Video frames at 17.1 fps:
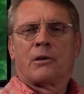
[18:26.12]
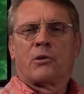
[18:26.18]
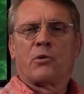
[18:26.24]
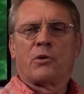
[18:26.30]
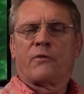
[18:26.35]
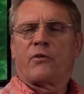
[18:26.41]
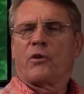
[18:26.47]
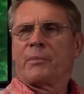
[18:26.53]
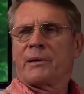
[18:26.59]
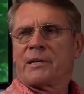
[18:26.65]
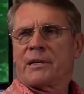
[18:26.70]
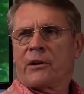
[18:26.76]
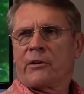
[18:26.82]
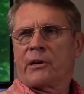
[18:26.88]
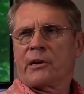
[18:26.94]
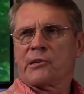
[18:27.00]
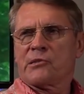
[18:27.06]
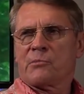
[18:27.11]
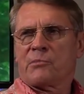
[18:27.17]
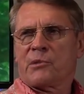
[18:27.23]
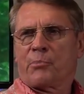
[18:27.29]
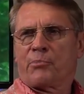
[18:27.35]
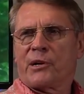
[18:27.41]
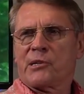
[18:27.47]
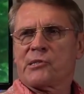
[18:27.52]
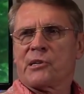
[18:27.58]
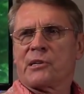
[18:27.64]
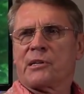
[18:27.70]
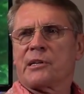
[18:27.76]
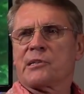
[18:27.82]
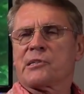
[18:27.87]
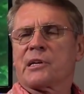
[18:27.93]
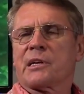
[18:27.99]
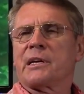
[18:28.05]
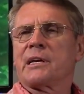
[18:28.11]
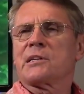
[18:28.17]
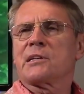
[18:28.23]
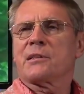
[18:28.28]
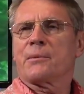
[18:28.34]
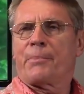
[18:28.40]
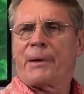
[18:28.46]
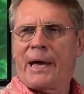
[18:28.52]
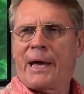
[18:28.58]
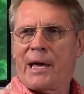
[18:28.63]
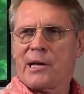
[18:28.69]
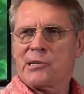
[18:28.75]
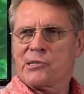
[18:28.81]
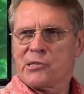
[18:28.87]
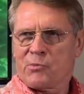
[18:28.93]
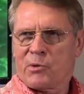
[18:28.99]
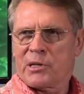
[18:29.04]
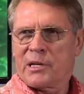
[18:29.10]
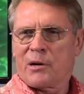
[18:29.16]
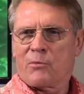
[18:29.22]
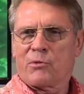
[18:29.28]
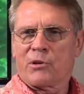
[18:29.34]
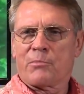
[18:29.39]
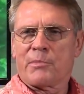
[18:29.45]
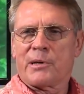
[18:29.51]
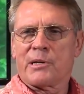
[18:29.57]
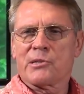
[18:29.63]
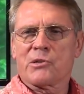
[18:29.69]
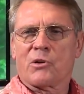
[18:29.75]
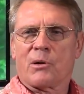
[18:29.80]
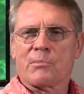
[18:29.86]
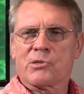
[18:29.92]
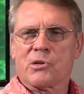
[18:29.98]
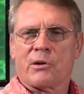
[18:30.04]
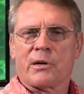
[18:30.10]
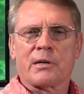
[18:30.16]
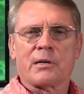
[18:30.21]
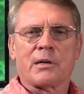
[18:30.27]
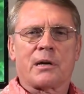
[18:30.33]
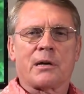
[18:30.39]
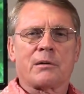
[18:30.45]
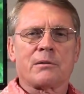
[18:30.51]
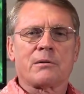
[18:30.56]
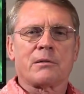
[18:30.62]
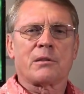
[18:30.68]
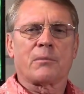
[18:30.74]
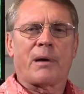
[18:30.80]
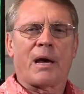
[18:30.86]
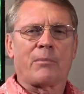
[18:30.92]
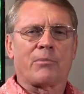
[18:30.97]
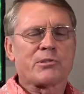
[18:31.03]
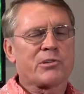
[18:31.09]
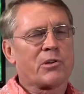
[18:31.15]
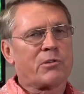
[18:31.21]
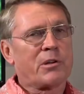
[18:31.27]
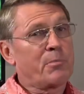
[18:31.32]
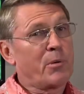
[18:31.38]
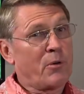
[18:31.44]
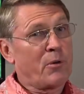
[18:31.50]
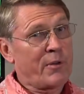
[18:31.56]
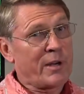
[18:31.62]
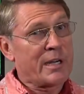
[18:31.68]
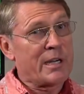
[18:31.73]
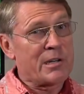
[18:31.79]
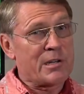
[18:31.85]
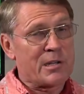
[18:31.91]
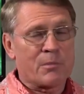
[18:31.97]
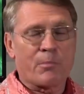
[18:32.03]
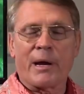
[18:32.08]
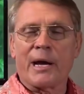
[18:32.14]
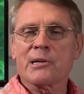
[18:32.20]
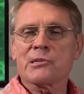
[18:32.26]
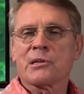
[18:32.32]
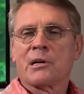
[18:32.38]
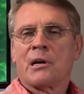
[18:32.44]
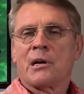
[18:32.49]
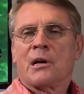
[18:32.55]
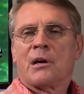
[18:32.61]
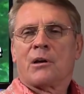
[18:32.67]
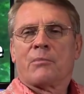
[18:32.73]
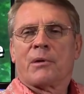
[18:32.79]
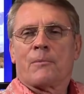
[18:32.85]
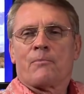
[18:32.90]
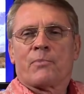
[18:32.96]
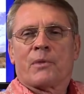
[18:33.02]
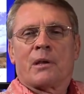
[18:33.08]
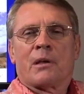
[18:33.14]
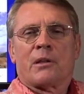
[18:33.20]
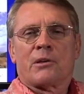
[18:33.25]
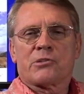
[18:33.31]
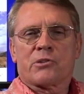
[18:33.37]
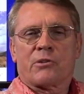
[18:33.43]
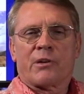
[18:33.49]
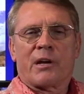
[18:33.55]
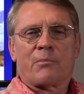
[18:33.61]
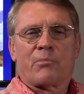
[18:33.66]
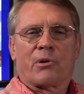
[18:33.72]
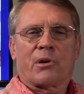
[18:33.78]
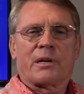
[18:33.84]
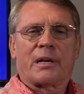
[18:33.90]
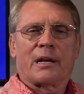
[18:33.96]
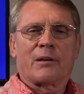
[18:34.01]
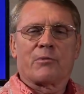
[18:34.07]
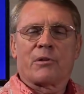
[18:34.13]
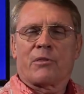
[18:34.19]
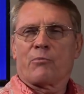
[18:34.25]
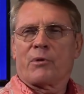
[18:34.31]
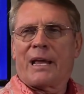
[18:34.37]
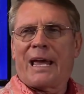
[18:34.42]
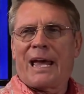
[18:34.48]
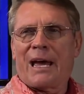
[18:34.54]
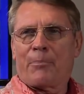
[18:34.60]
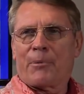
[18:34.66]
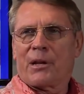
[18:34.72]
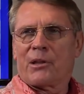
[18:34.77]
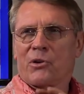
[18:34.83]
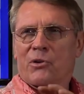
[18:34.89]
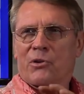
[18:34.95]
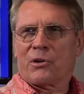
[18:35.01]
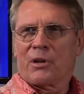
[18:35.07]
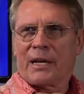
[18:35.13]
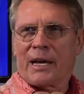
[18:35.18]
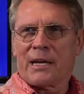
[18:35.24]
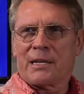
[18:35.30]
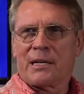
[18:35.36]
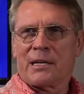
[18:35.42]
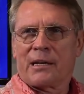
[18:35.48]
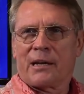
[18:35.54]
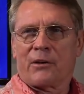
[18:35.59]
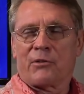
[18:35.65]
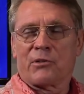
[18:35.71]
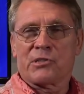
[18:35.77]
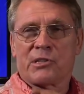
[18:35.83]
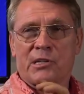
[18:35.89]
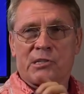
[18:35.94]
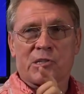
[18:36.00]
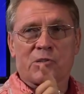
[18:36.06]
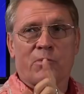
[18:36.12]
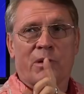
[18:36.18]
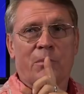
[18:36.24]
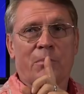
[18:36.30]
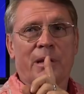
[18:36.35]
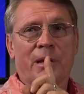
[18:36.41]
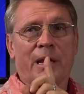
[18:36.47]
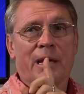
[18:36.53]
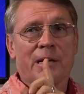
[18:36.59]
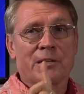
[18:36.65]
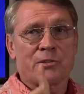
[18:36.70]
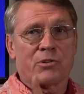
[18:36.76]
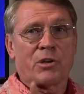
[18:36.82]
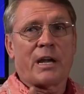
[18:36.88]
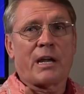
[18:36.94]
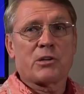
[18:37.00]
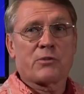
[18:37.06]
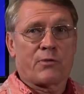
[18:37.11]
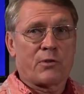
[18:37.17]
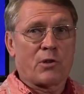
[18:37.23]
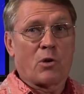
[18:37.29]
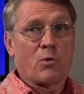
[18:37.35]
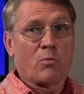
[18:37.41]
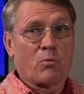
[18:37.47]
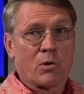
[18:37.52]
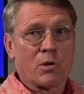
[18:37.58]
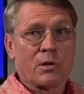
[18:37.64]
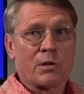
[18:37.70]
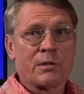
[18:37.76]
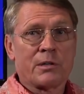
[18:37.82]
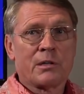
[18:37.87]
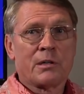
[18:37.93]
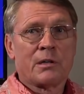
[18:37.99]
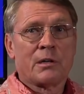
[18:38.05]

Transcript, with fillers: Uniformitarianism. The present is the key to the past, is what that word means. No, I'm sorry. Uh, the Bible is the only perfect key to the past. But there's a great book dealing with what happened in the early 1800s. This is when it began to change for the whole world.